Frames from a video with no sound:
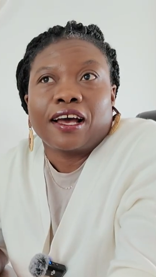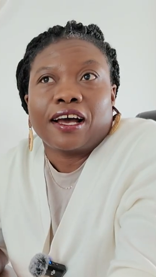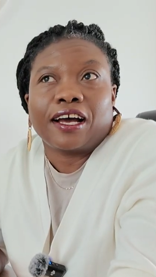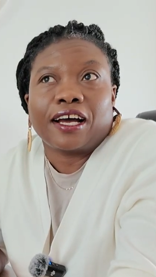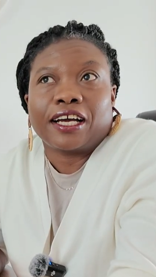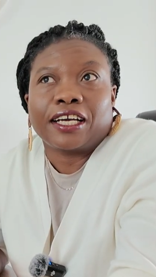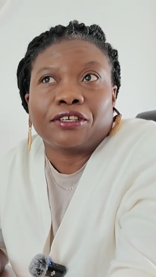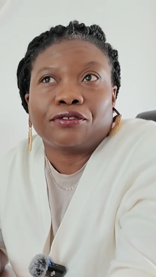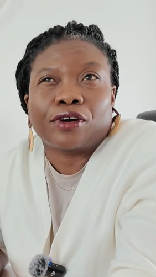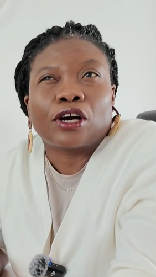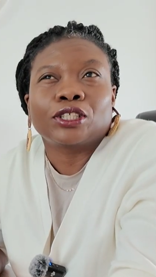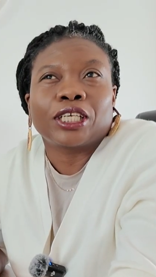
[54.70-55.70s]
I
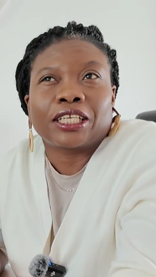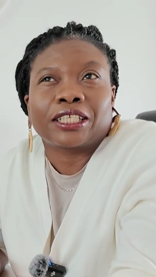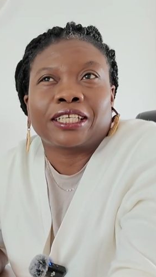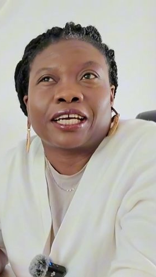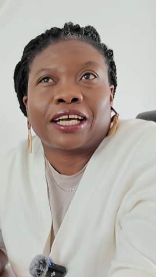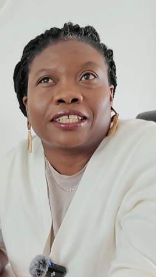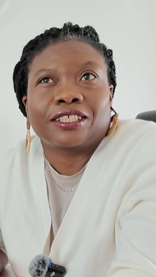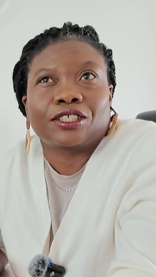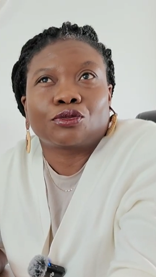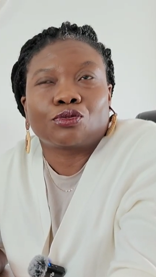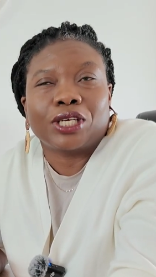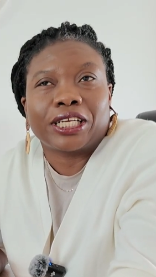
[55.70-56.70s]
found out
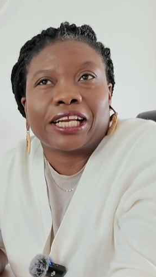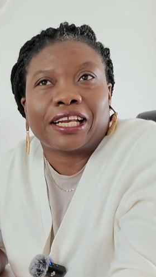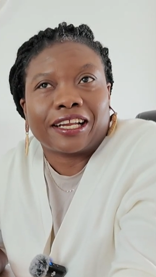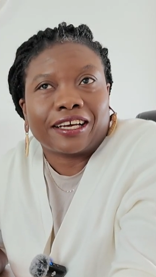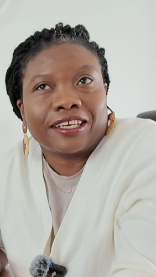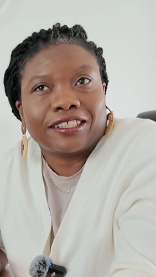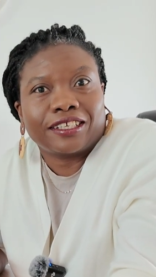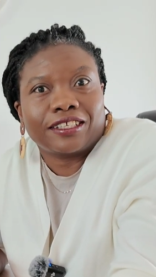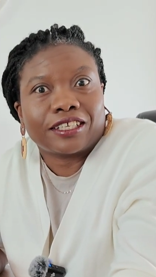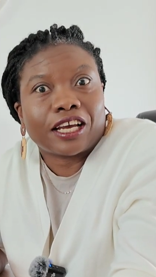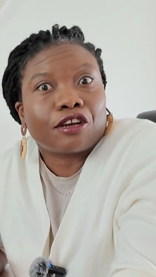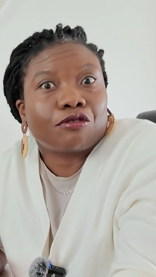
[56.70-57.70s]
that when I light
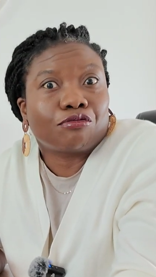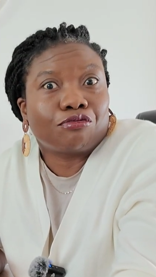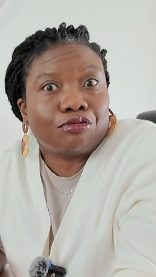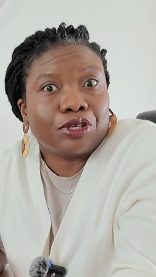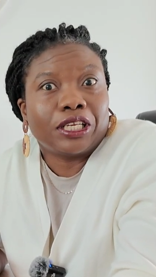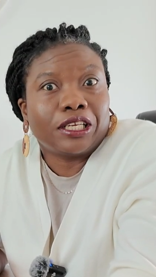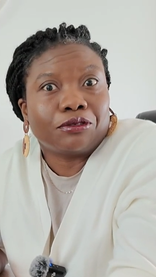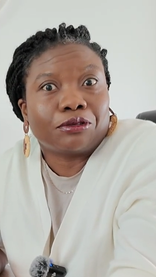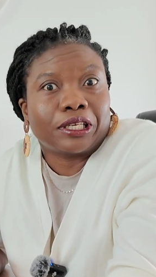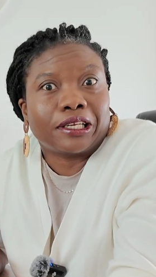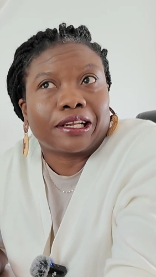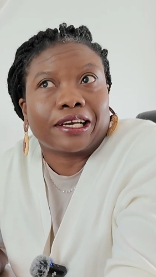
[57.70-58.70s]
it, I
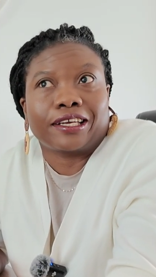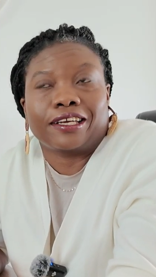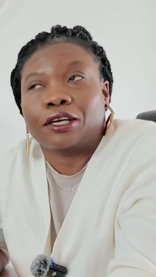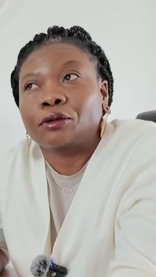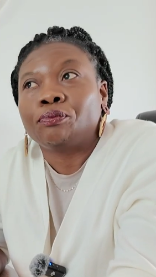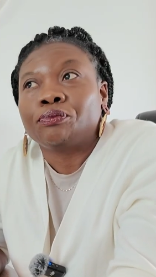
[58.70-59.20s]
really like it.